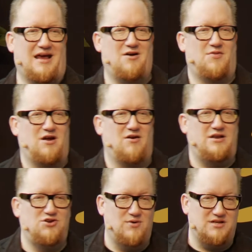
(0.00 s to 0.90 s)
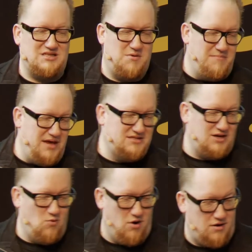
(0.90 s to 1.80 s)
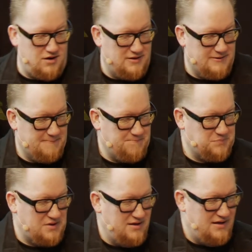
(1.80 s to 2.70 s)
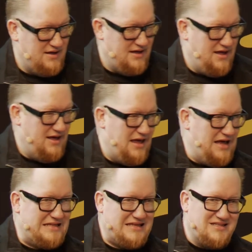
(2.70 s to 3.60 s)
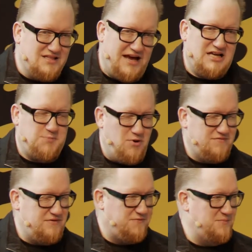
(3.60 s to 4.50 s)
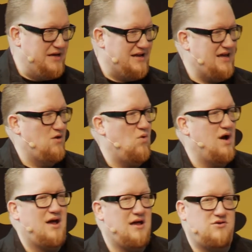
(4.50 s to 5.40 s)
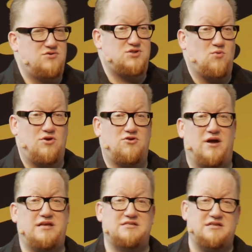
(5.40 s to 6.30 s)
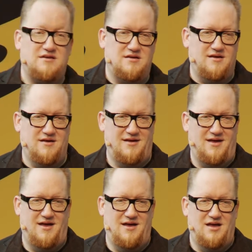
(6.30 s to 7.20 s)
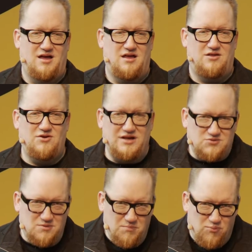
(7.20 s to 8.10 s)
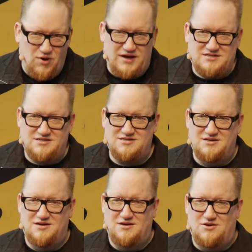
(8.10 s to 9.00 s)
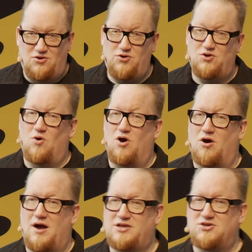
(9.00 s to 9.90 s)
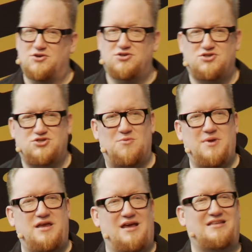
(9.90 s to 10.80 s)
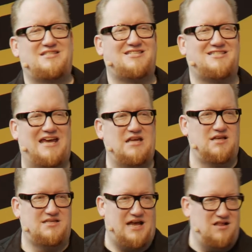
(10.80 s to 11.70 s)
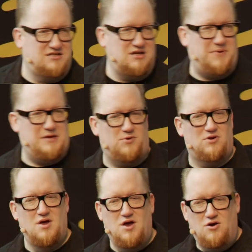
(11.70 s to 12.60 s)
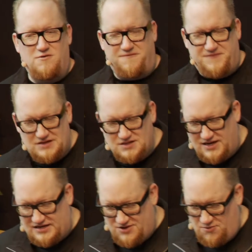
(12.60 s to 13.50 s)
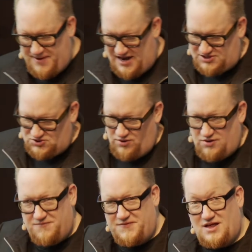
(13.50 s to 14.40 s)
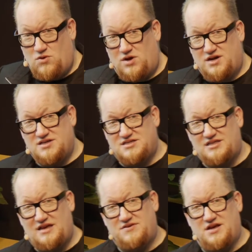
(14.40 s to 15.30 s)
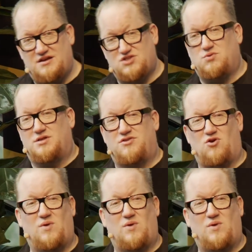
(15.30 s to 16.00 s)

out there and doing some amazing work. And I think the last part of it for me, and again, why I use the word crazy, you need to embrace who you are. I talk to so many insanely talented people who feel like their backstory, who feel like what it is that they've done is really their